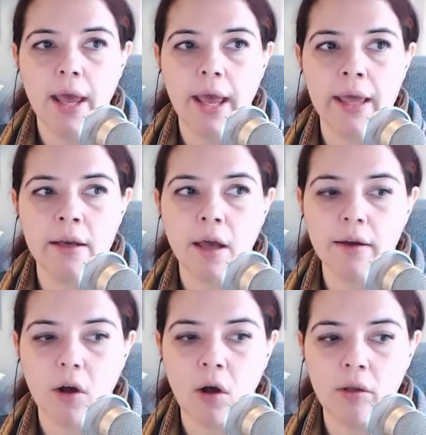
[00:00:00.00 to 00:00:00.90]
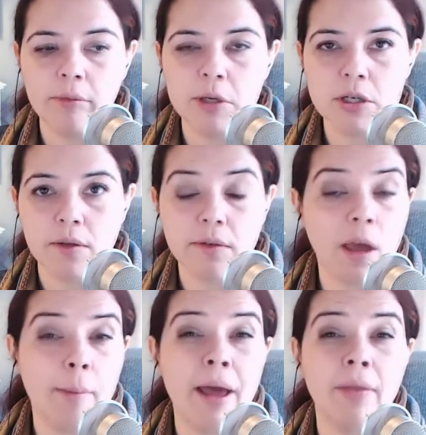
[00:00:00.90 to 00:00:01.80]
and not all the missions
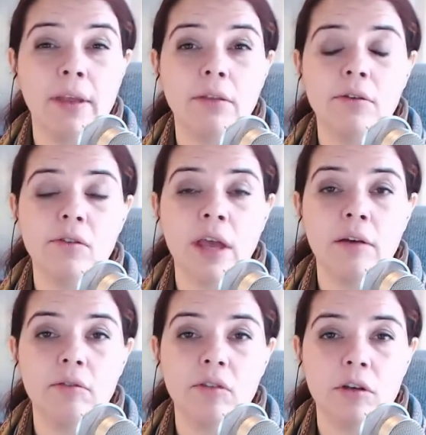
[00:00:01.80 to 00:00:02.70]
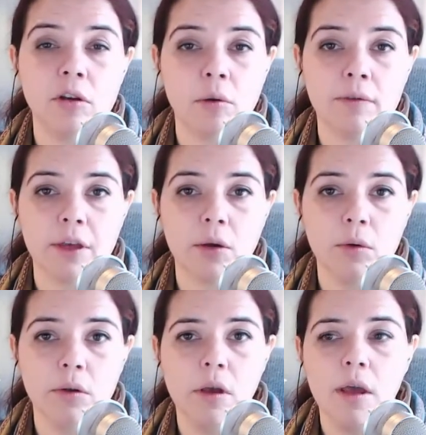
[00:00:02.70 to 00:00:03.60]
come out the other side of senior review.
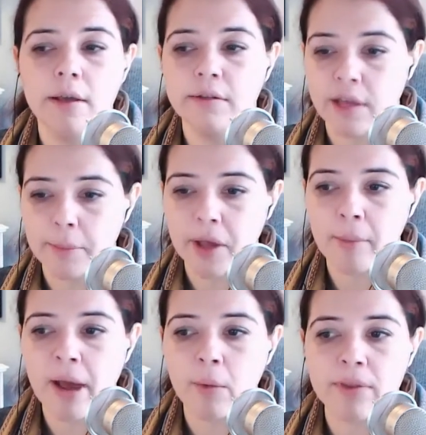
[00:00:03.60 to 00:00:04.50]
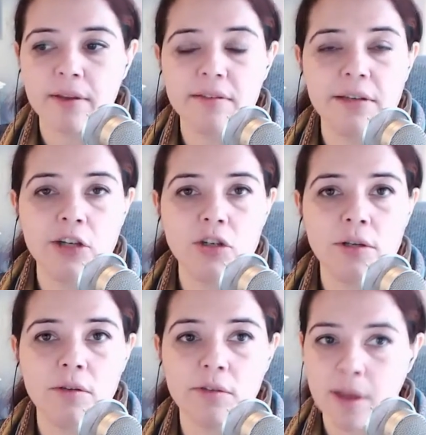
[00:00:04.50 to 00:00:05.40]
Some come out with
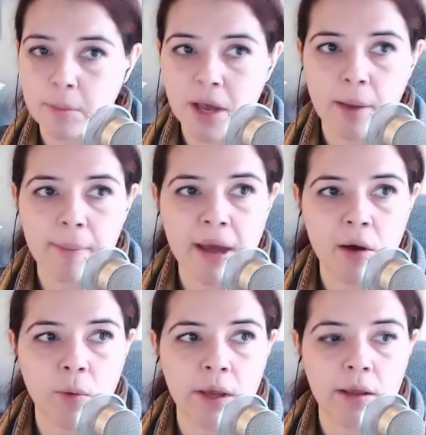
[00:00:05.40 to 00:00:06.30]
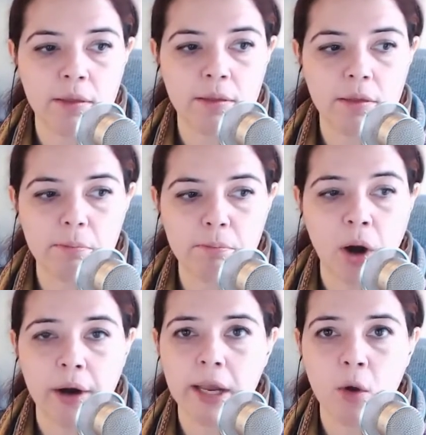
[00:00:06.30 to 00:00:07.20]
extensions, some come out with
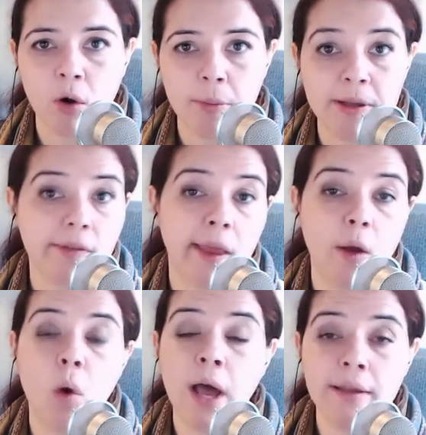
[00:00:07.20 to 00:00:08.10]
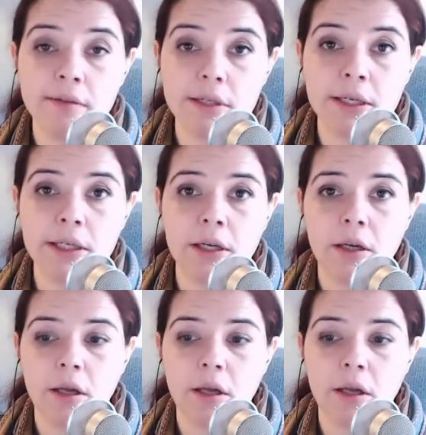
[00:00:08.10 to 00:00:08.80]
parking orbits like WISE did,